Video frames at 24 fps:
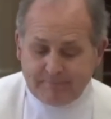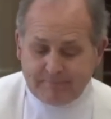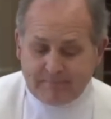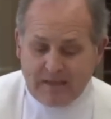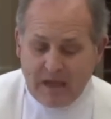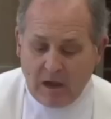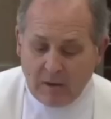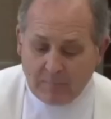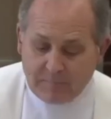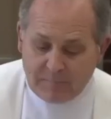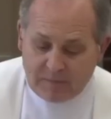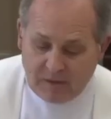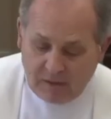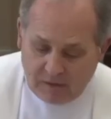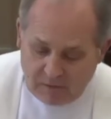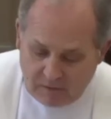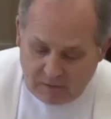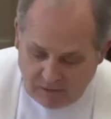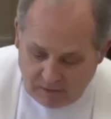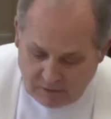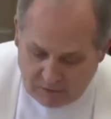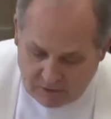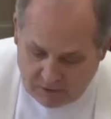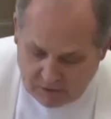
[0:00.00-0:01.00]
Now,
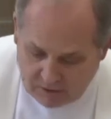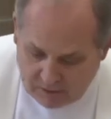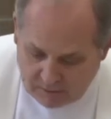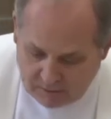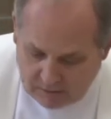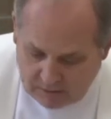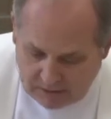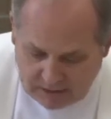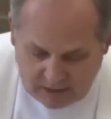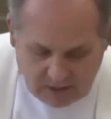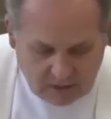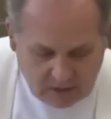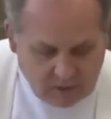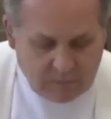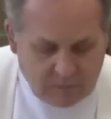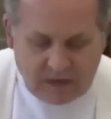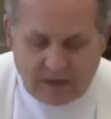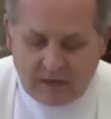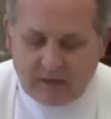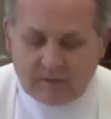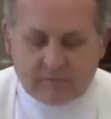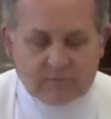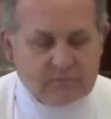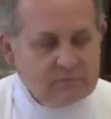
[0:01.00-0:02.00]
the, hear
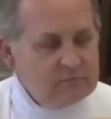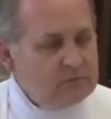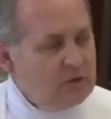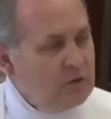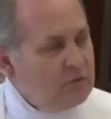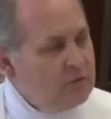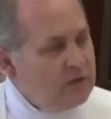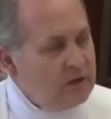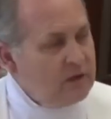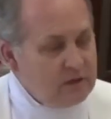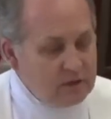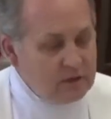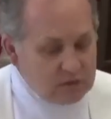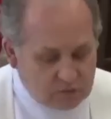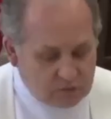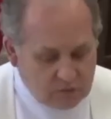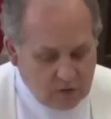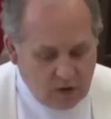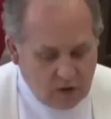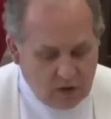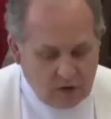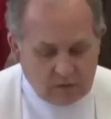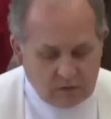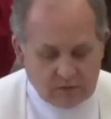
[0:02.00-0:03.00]
me, don't get this
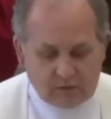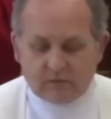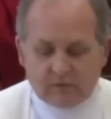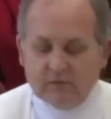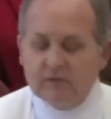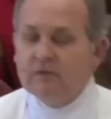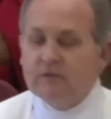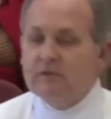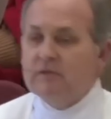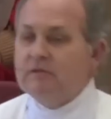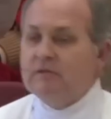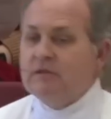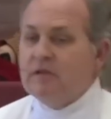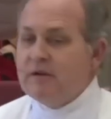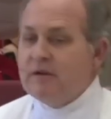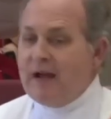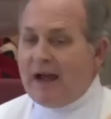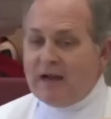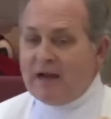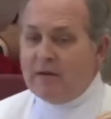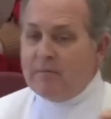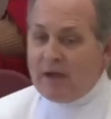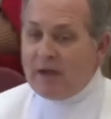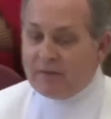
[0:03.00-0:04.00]
wrong. The
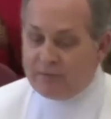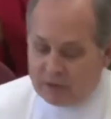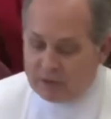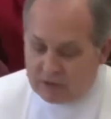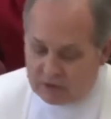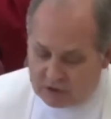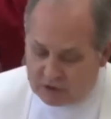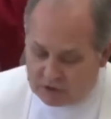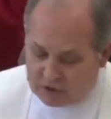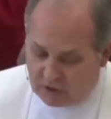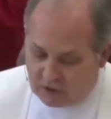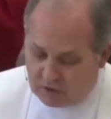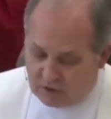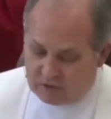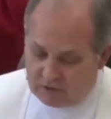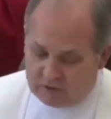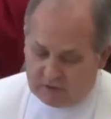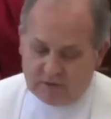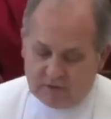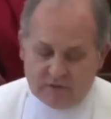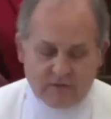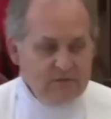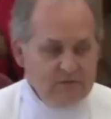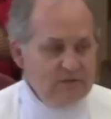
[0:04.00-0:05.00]
United Methodist
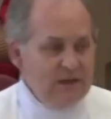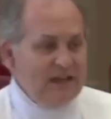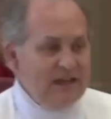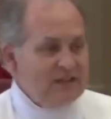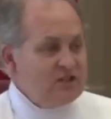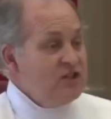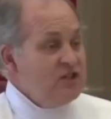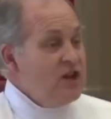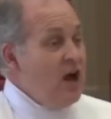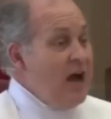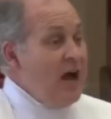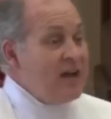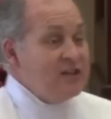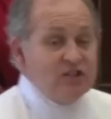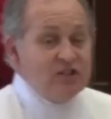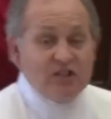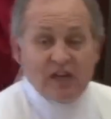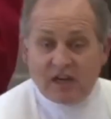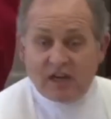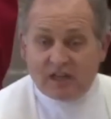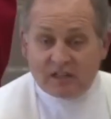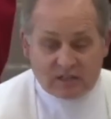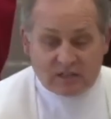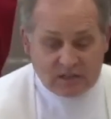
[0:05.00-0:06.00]
Church has not
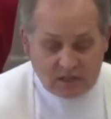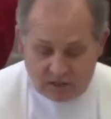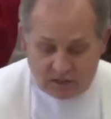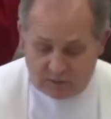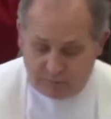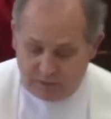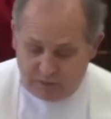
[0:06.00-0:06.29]
changed its